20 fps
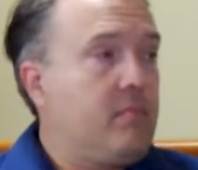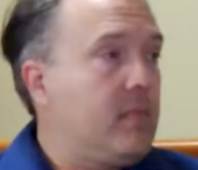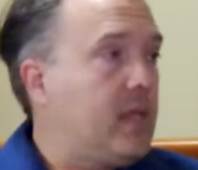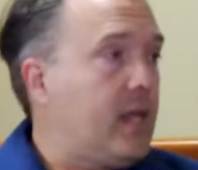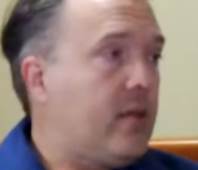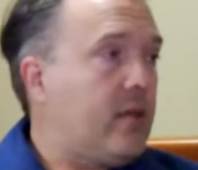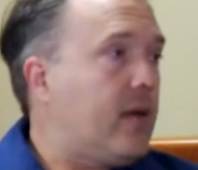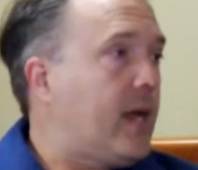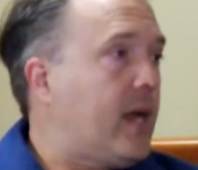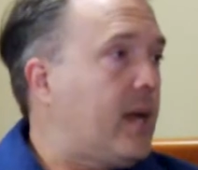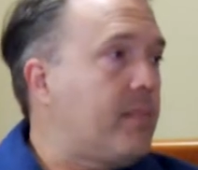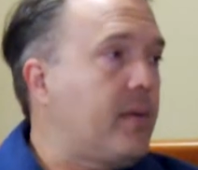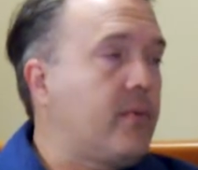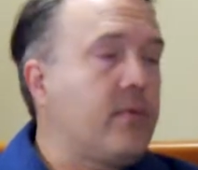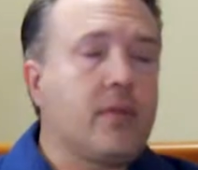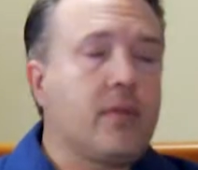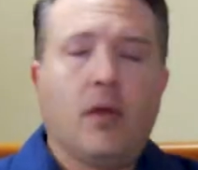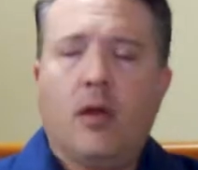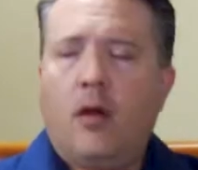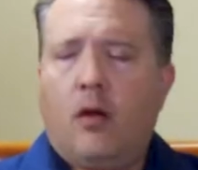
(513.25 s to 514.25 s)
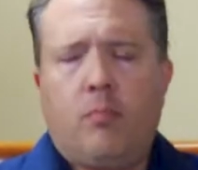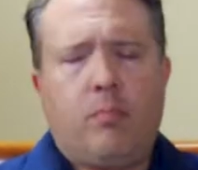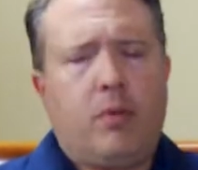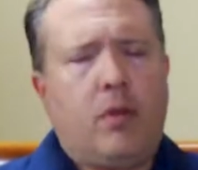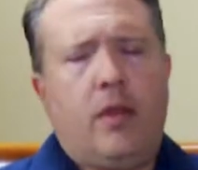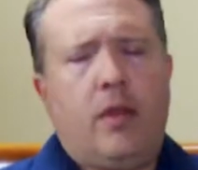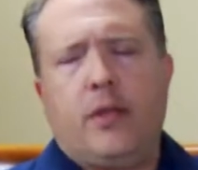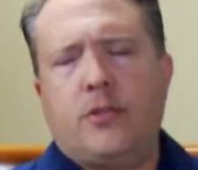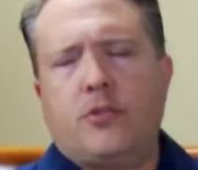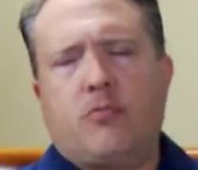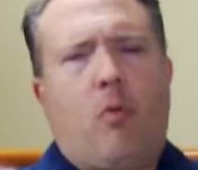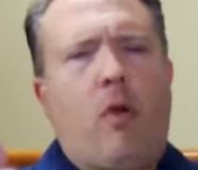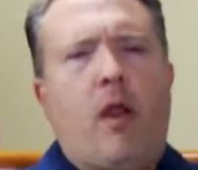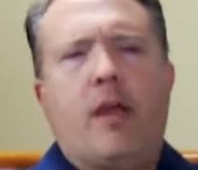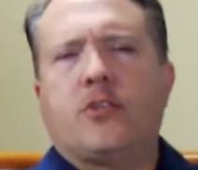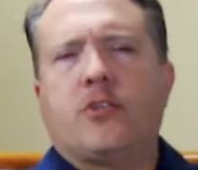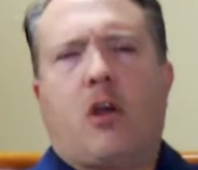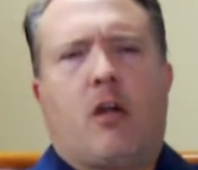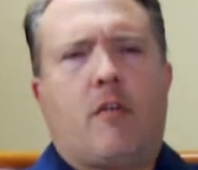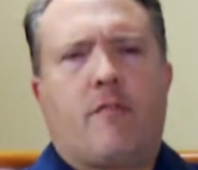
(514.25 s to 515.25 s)
That you're happy with, please
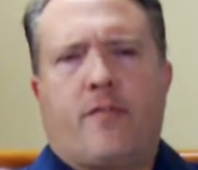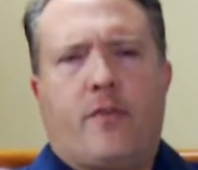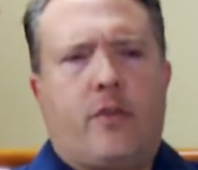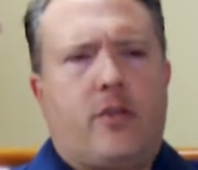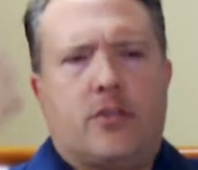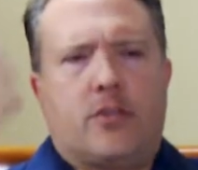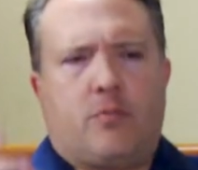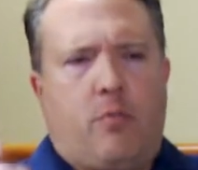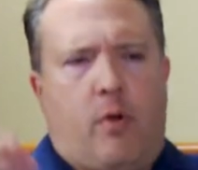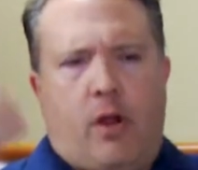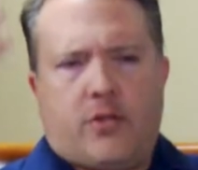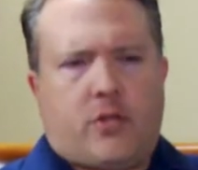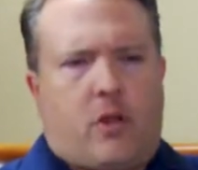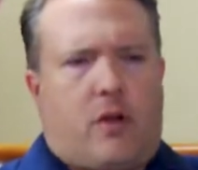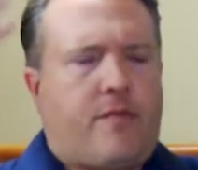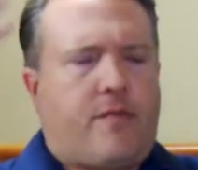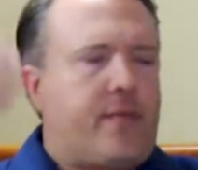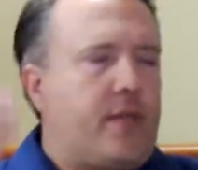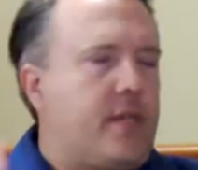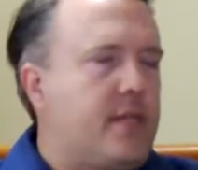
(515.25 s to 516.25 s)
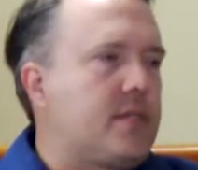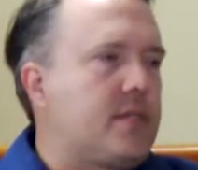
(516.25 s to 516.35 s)
raise our fees, raise our fees.